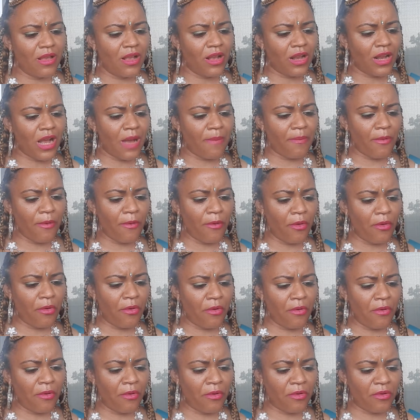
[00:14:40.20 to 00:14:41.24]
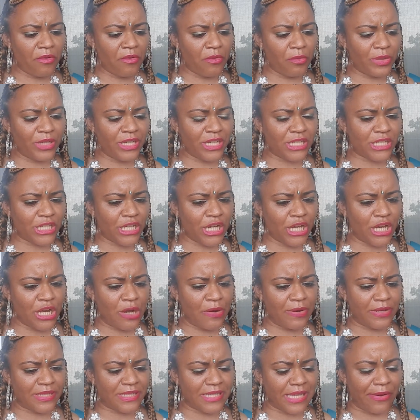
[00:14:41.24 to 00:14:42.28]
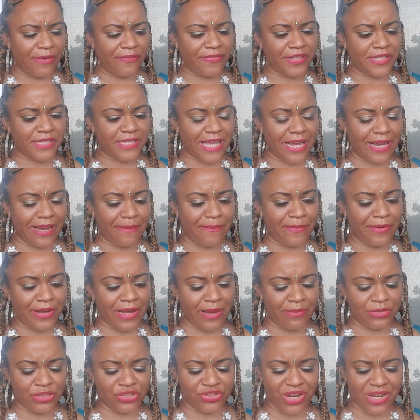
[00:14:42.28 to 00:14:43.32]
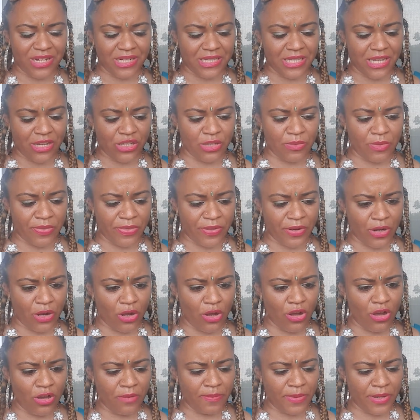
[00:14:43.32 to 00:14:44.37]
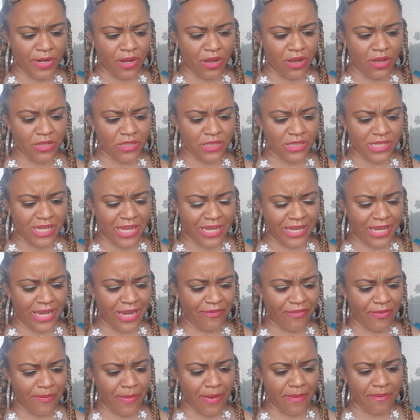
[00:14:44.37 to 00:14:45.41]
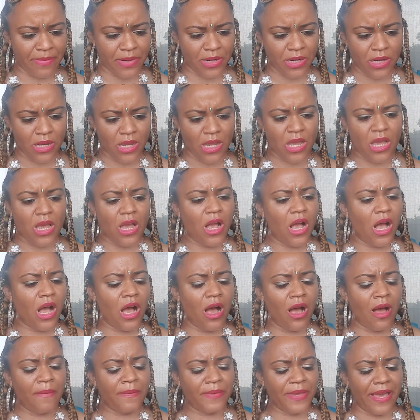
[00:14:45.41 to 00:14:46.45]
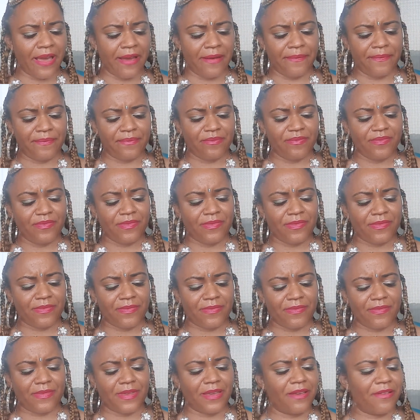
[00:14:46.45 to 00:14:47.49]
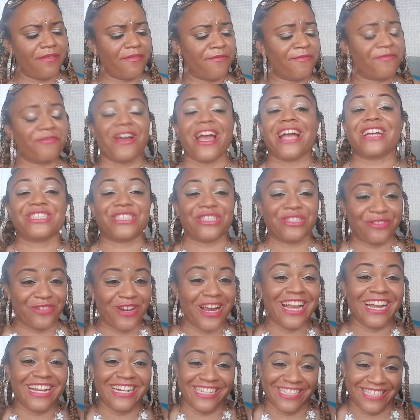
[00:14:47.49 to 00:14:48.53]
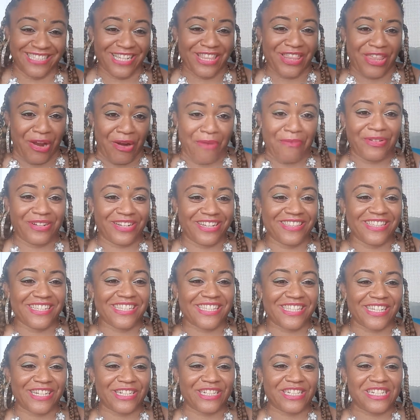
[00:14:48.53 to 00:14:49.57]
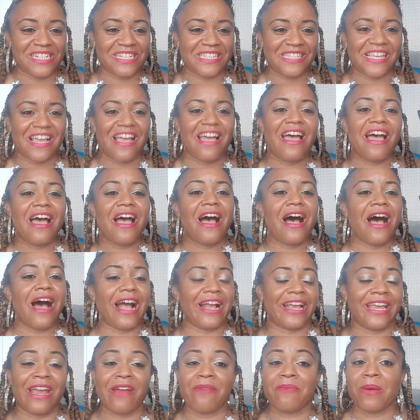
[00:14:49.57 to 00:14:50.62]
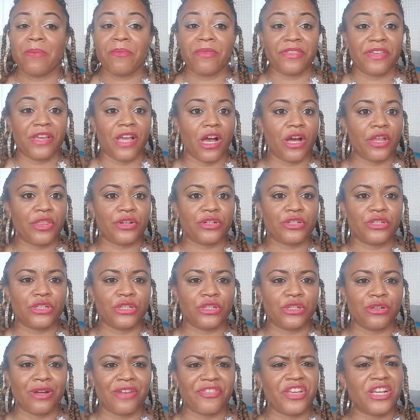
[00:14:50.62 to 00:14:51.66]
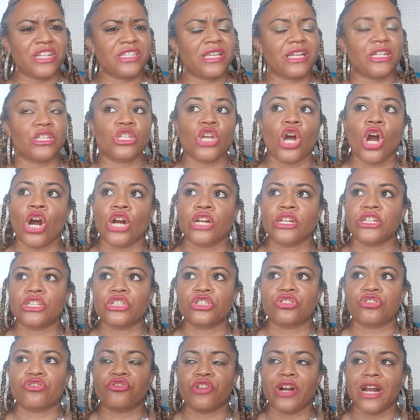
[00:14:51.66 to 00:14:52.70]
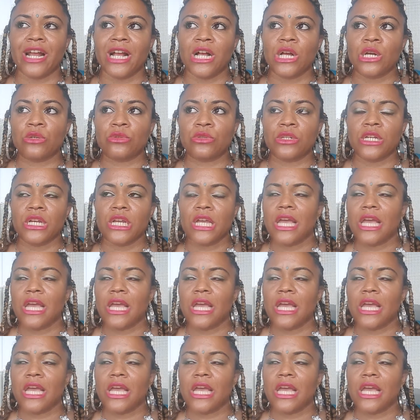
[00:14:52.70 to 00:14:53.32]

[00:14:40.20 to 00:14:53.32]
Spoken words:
a couple weeks ago, and same with the second book. I was trying to tell you what they're called, but honestly I can't remember. Yeah. Fractured Rain is the third book in the series. I can't remember the other two. I think it's like Tarnished Crown,